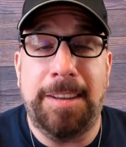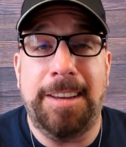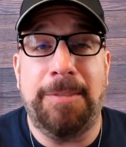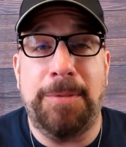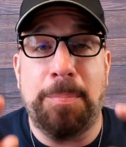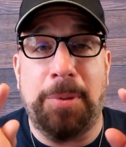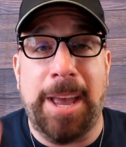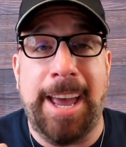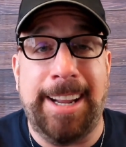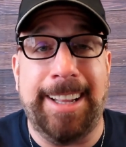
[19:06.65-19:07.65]
If you're
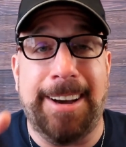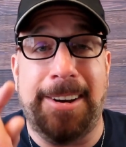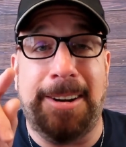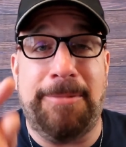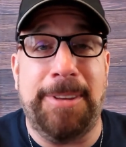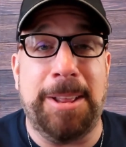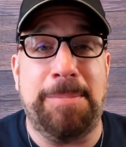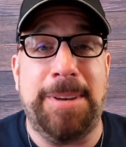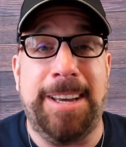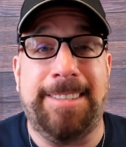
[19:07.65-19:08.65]
planning to go to the
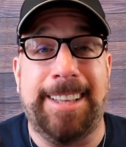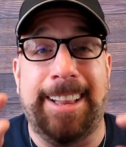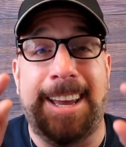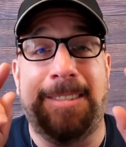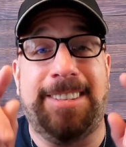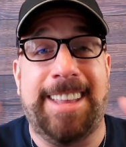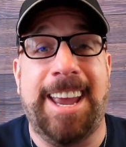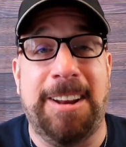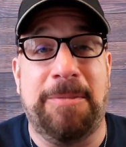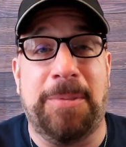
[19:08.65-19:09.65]
Philippines to live,
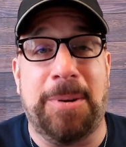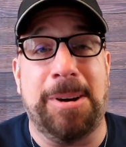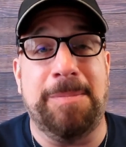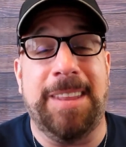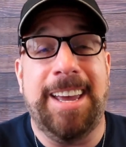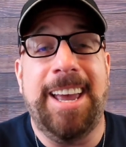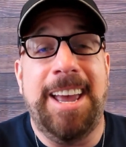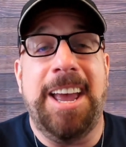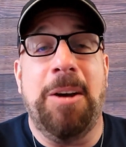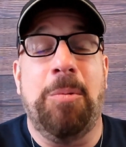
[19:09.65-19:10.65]
stay informed.
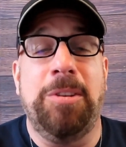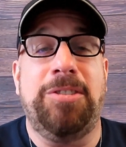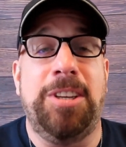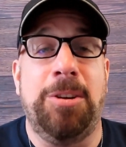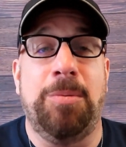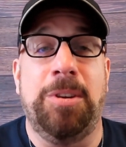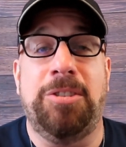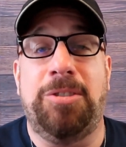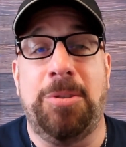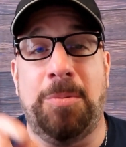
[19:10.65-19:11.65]
And we'll see you real
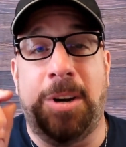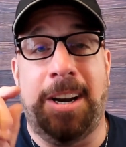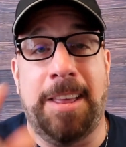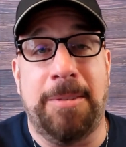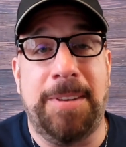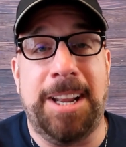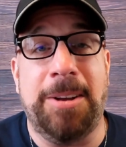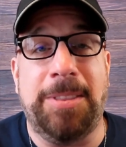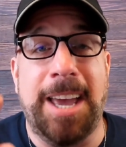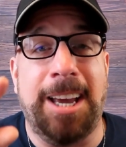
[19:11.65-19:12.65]
soon with another
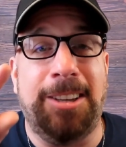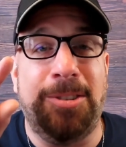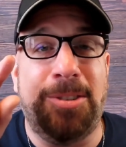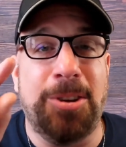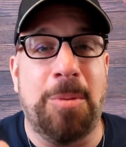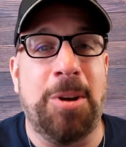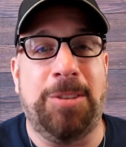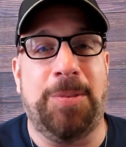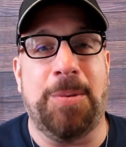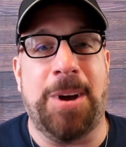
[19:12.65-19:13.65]
video. Thank you so much
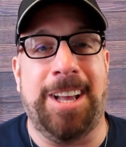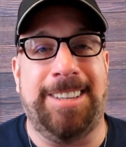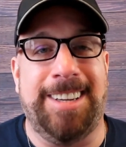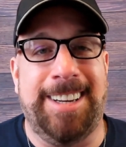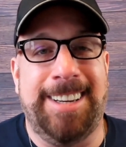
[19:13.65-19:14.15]
for watching.